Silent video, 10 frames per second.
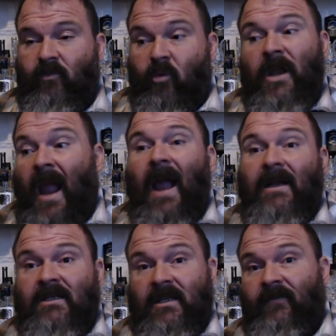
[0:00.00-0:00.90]

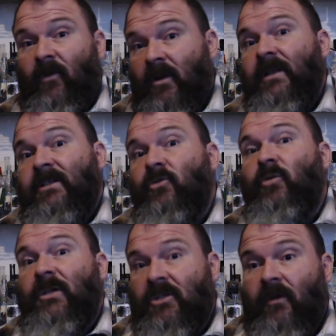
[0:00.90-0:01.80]
react differently to
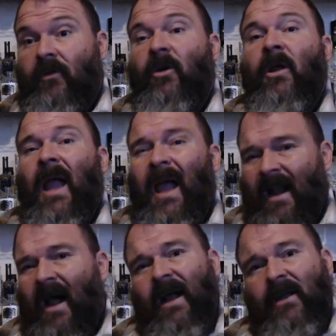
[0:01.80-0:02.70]
each other at
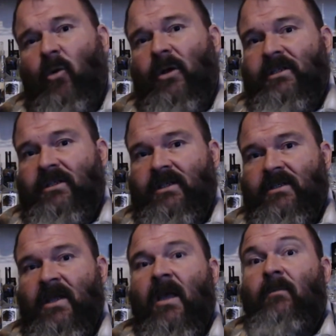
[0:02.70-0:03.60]
high
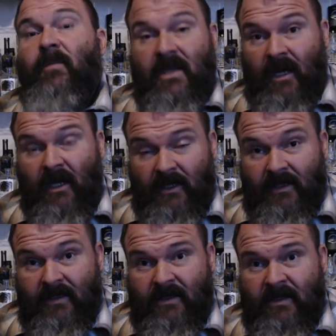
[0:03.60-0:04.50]
quantities,
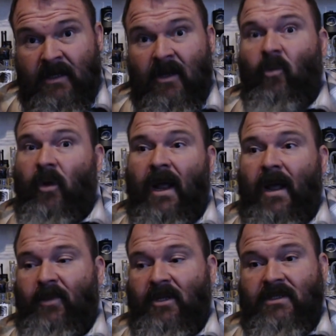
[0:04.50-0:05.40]
because what
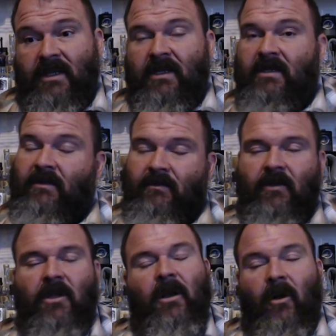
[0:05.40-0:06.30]
happens is,
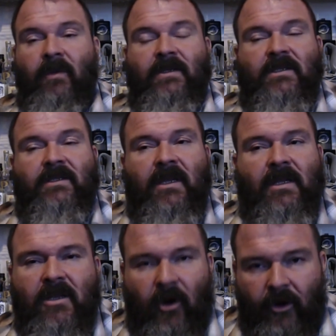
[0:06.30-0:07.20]
and this is
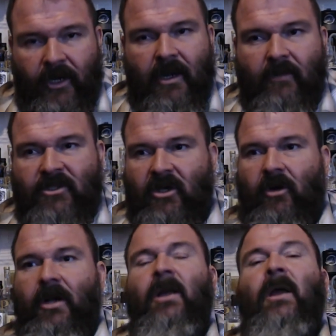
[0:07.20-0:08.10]
getting nerdy, and I'm
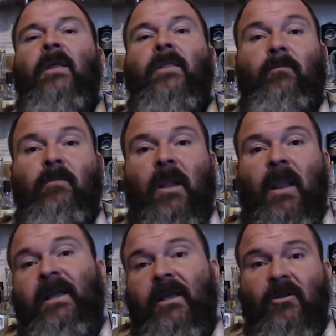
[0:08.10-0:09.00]
sorry, the
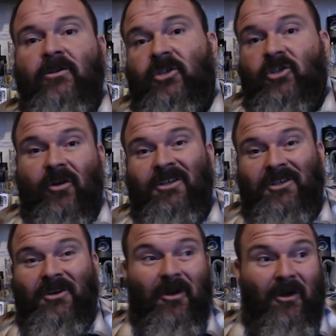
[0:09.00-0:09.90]
molecular
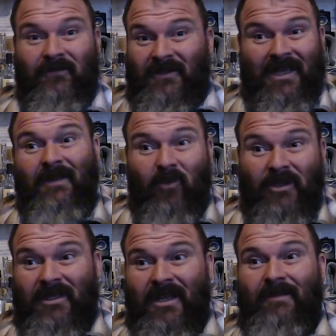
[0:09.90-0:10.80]
structure of said
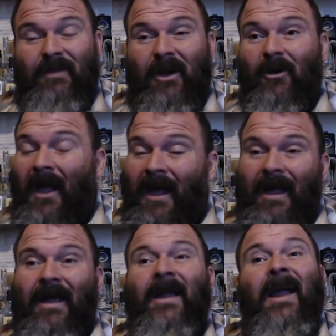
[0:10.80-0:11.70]
whiskey in barrel
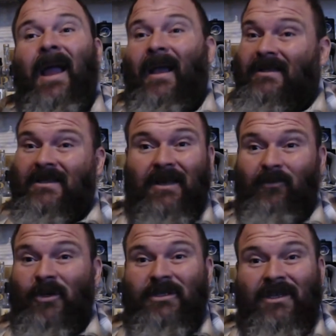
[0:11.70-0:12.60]
A and
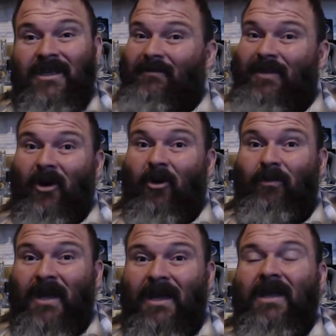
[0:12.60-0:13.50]
said whiskey in barrel
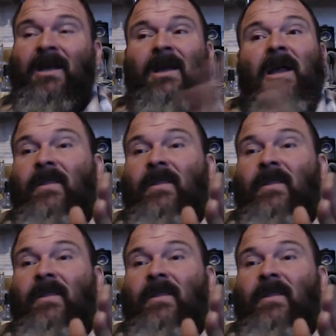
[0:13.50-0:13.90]
B,